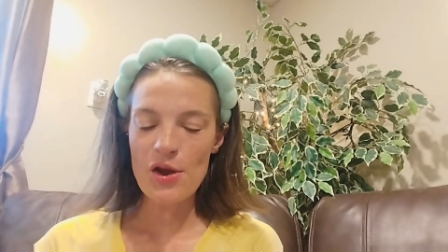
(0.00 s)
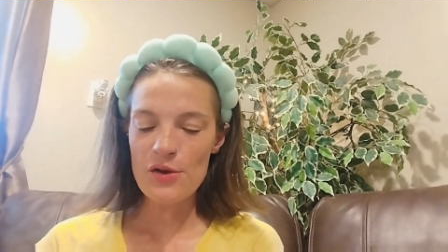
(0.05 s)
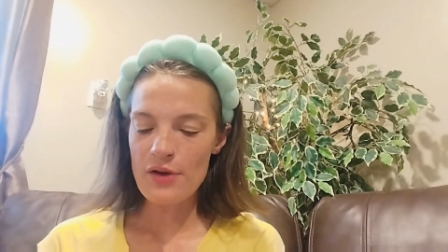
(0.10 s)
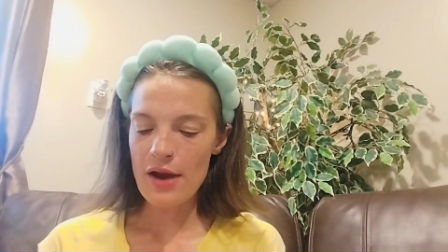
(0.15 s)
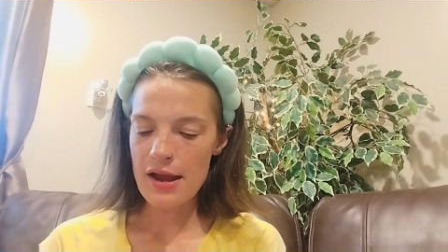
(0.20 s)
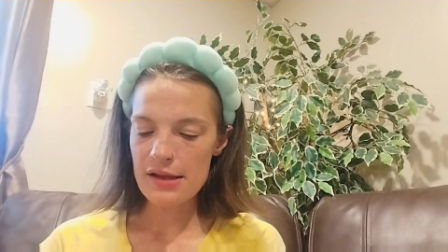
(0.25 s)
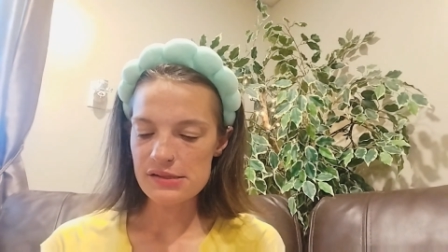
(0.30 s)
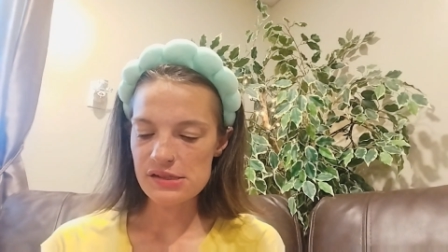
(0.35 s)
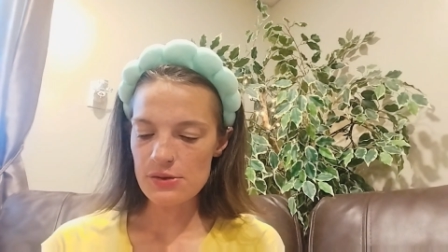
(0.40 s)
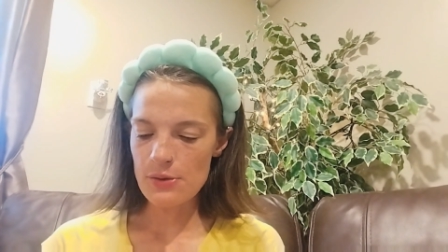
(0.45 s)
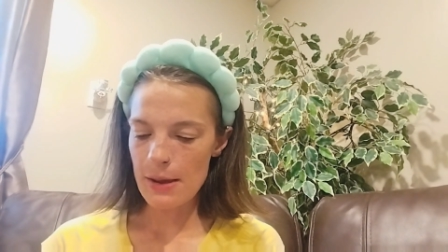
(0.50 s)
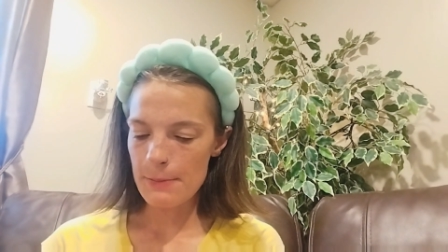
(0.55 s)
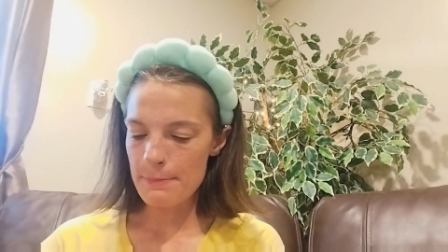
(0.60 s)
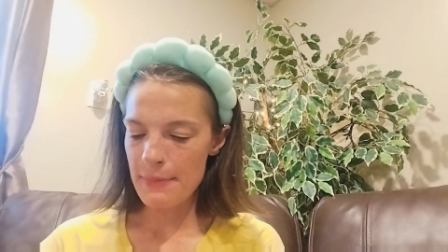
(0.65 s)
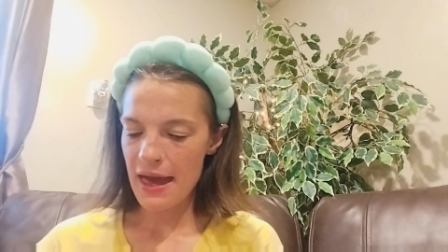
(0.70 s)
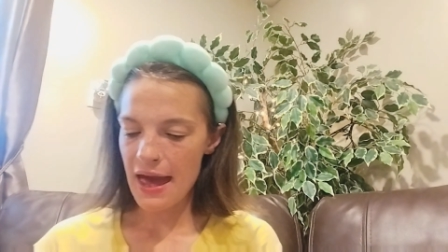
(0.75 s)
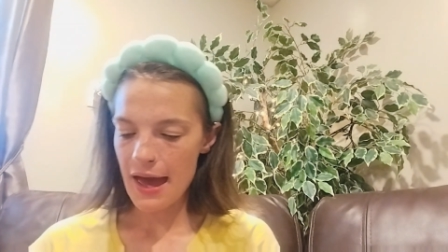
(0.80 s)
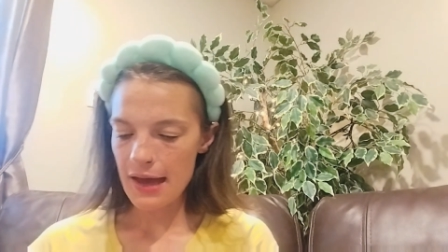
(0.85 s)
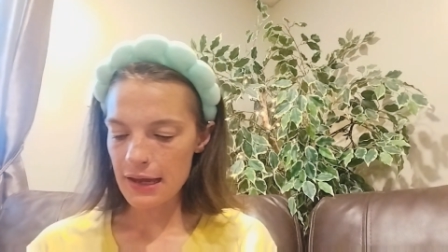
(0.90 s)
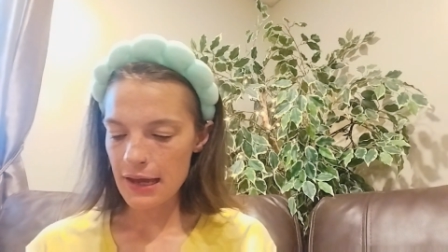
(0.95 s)
All right, so
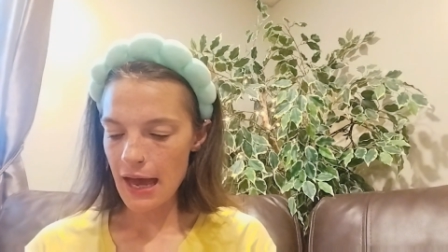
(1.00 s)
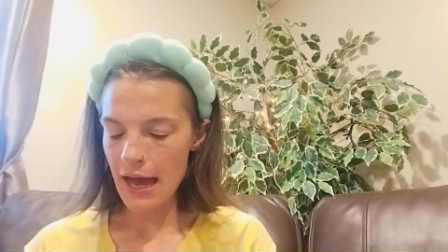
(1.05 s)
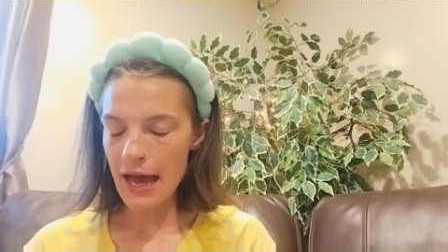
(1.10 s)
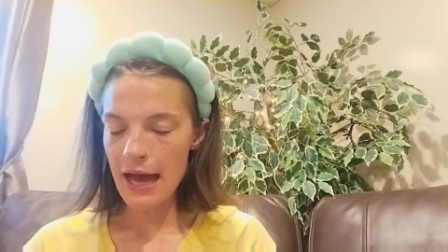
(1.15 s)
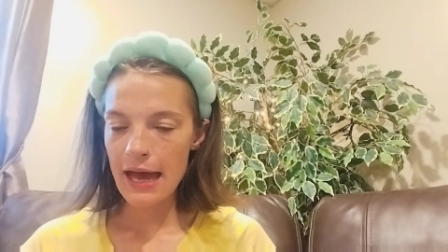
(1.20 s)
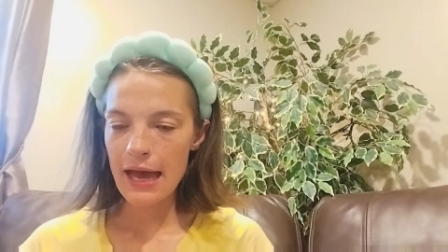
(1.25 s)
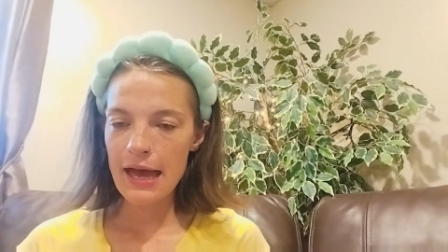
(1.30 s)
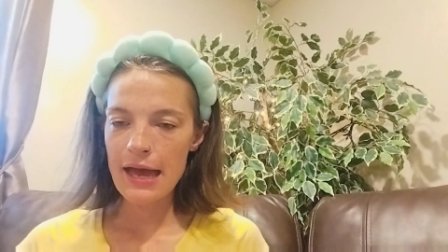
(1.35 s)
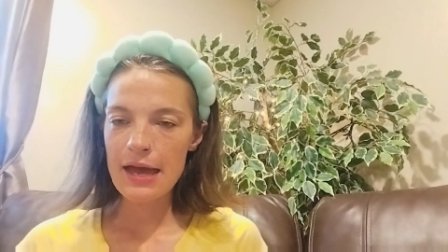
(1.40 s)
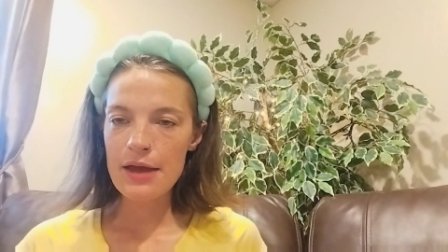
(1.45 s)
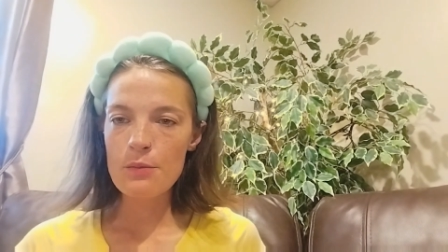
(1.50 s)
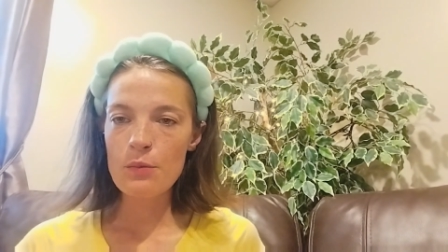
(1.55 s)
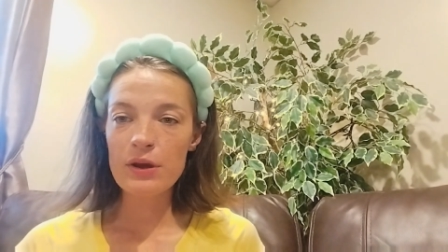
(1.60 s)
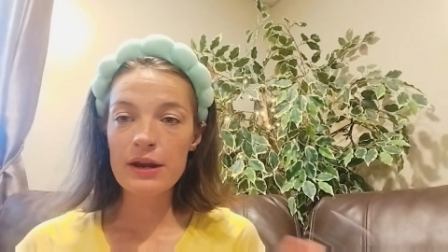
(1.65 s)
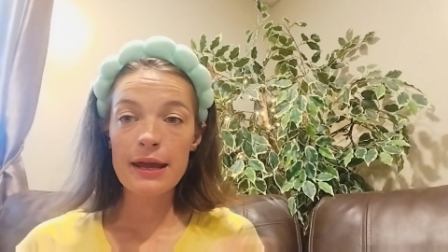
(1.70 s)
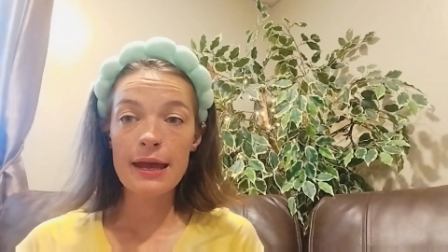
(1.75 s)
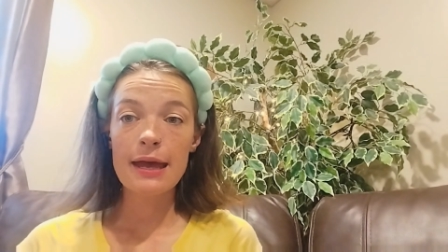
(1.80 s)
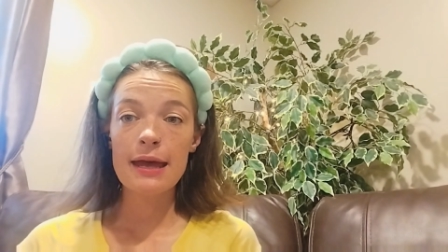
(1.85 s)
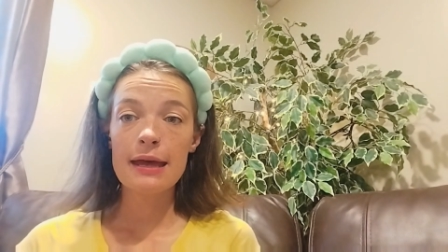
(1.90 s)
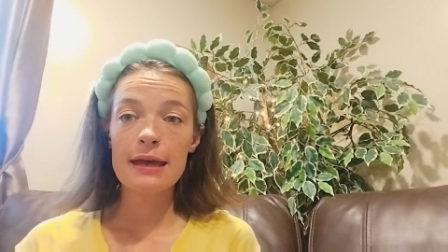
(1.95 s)
I'm back. I
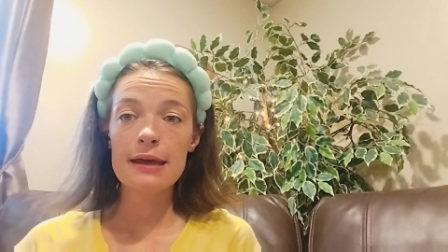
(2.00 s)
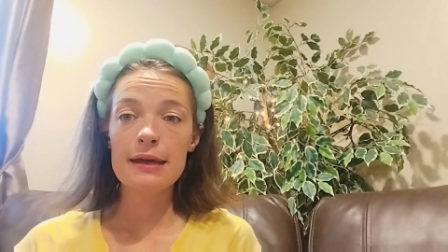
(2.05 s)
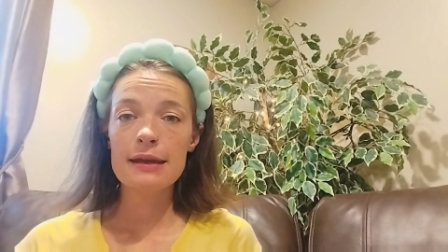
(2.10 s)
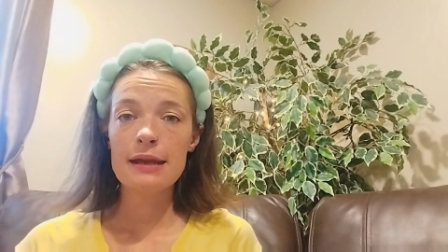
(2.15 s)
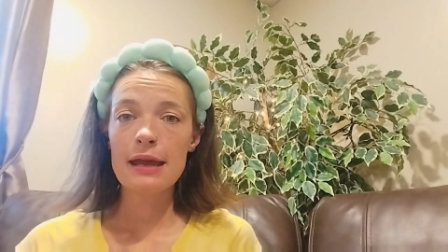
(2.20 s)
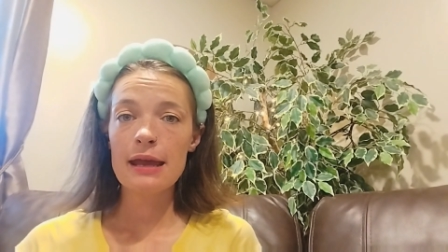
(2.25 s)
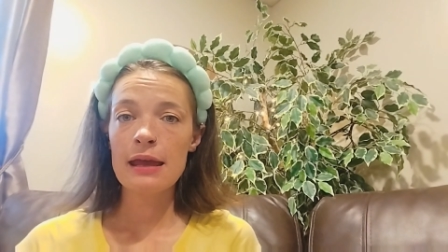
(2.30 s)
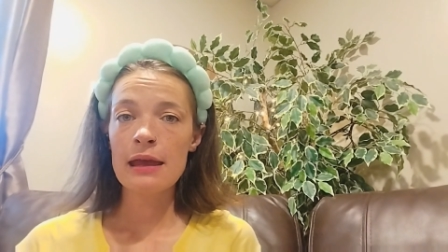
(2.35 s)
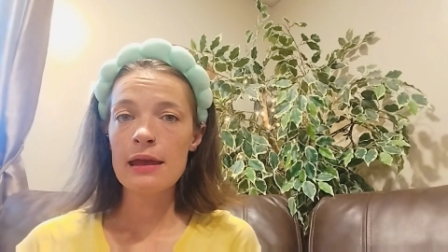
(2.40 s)
went ahead